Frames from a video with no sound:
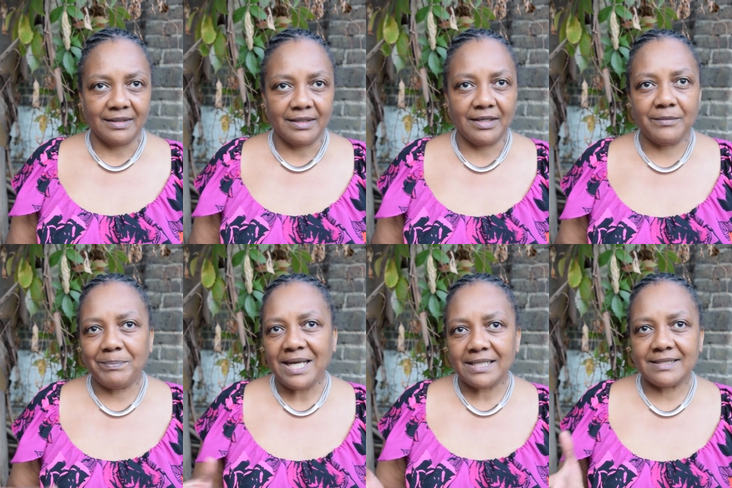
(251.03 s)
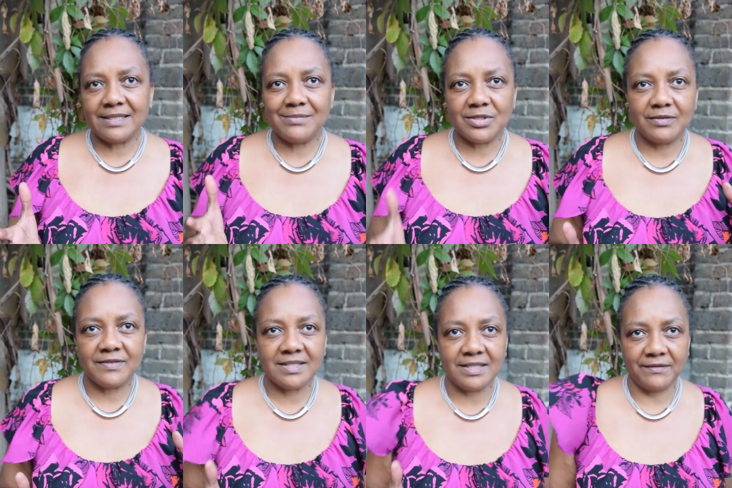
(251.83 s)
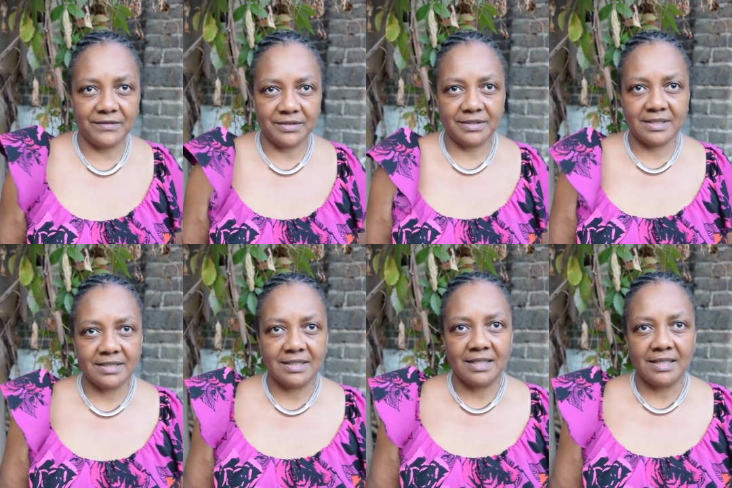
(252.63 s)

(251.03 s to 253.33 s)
Her back seemed to have stiffened.